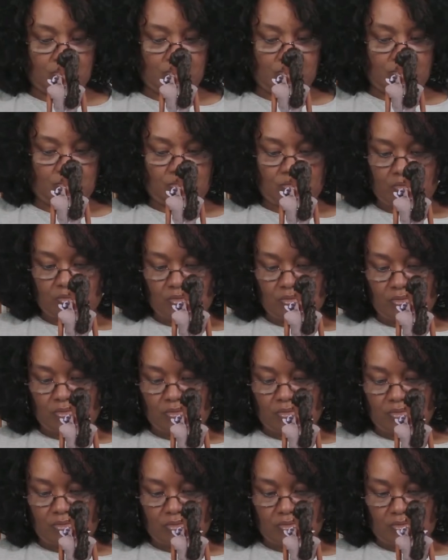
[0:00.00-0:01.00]

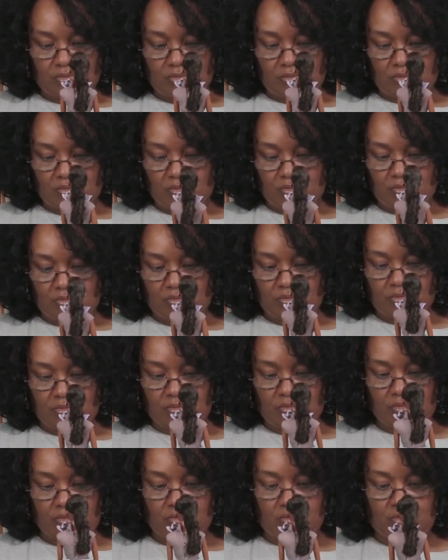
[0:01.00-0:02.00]

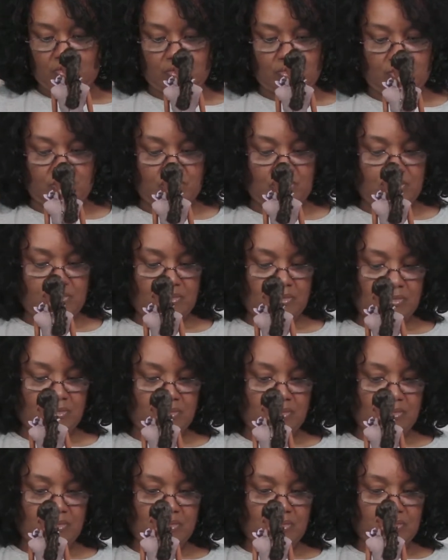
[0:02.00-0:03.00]

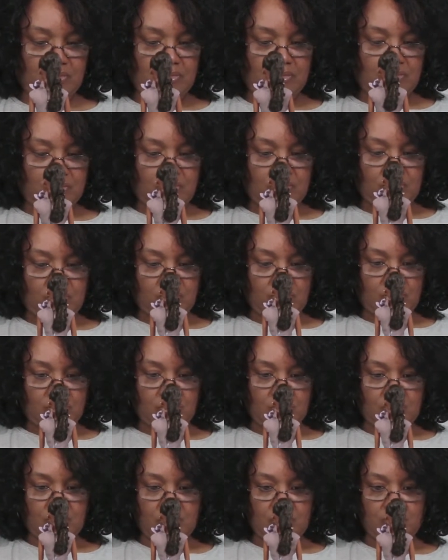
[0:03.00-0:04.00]

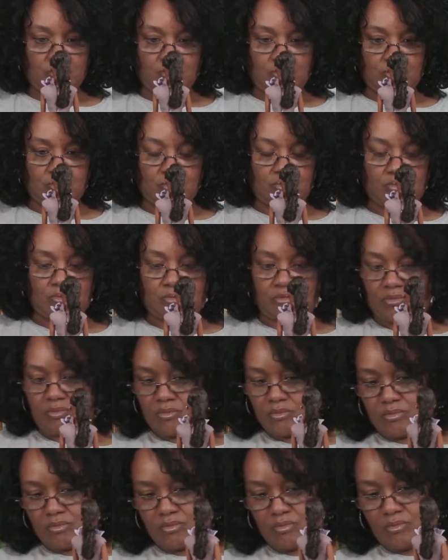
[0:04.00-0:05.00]

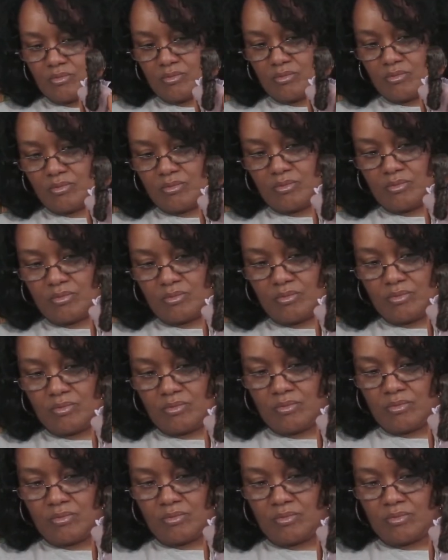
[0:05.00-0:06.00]

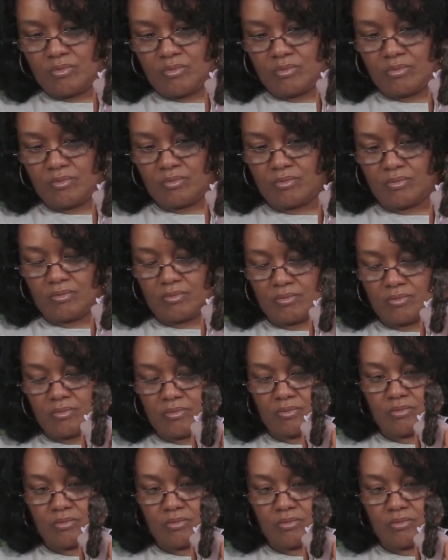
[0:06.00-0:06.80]
[no speech]